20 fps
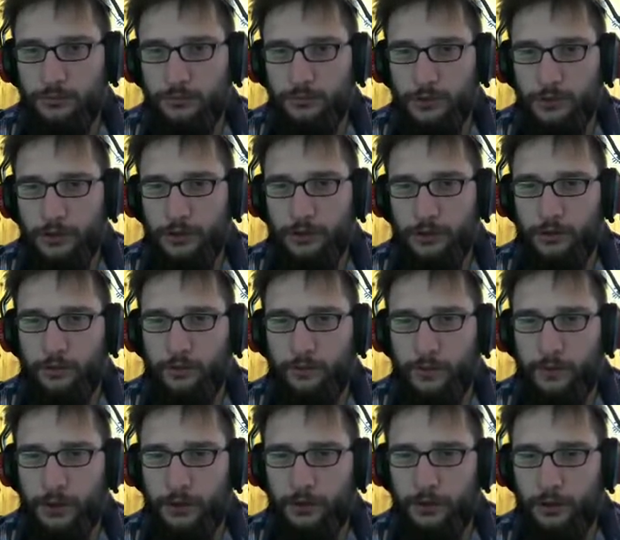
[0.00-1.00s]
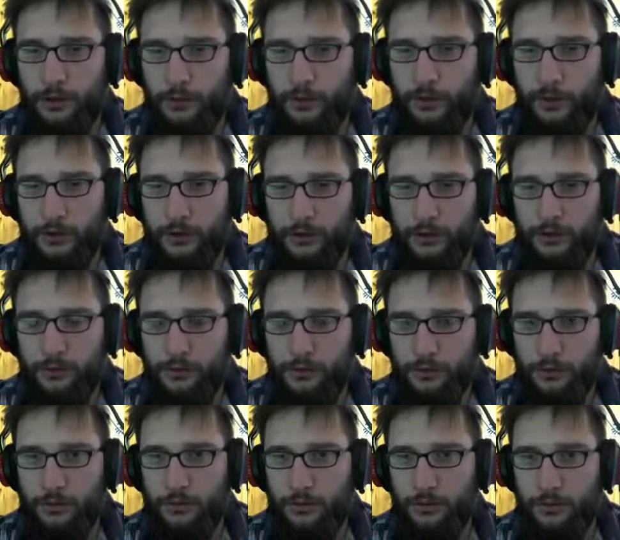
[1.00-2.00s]
Aha, fine closer.
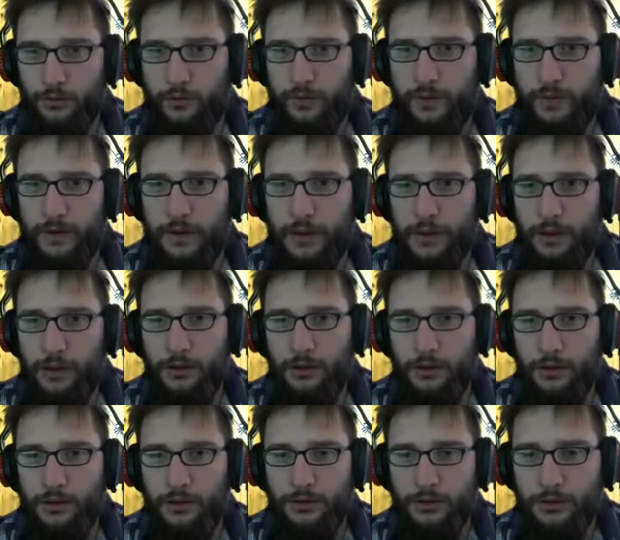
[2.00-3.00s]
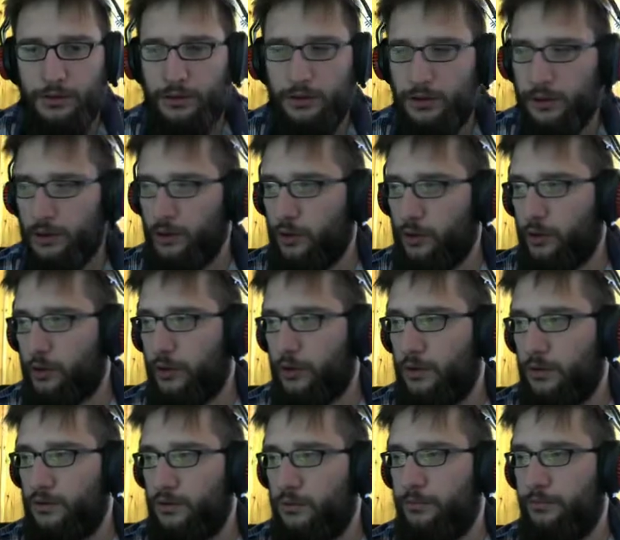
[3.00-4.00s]
Closer. I don't know how
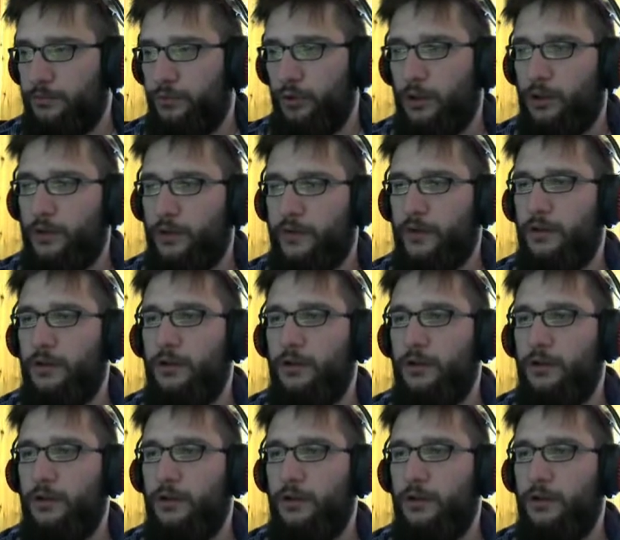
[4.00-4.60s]
to pronounce it.